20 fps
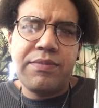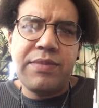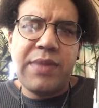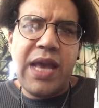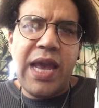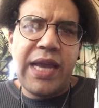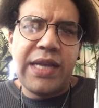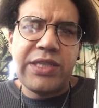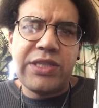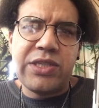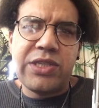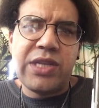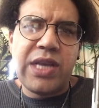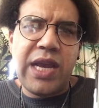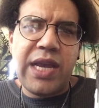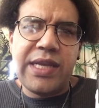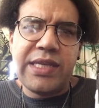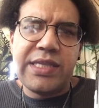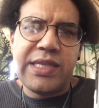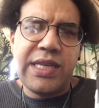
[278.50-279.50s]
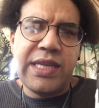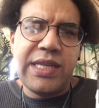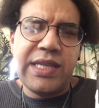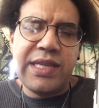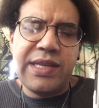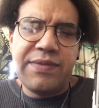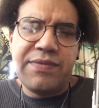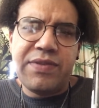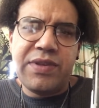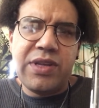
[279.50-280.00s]
exercising and
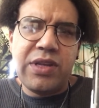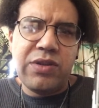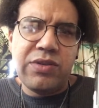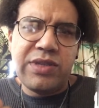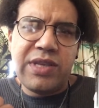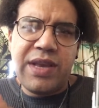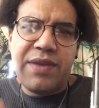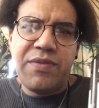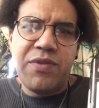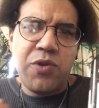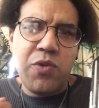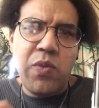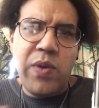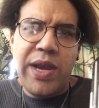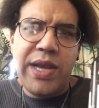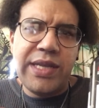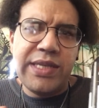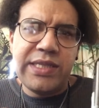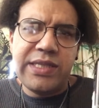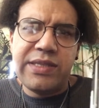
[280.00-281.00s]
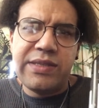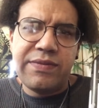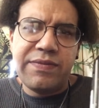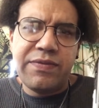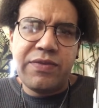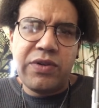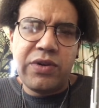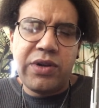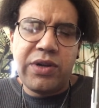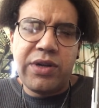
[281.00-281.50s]
lifting those heavy weights
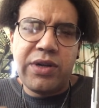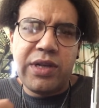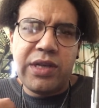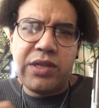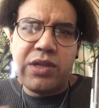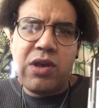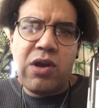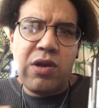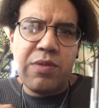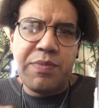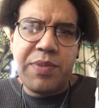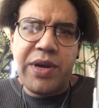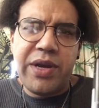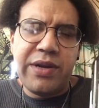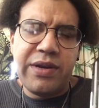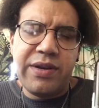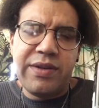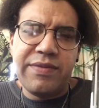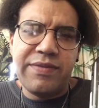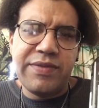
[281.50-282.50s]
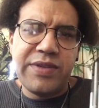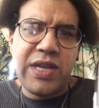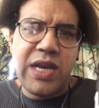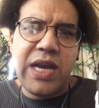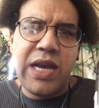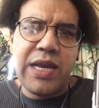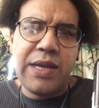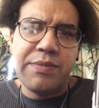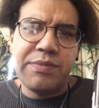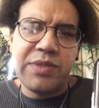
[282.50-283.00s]
for a long period of
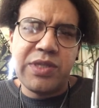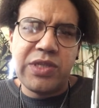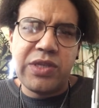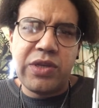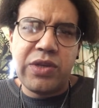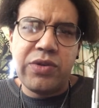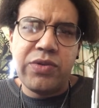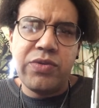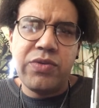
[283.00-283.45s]
time, so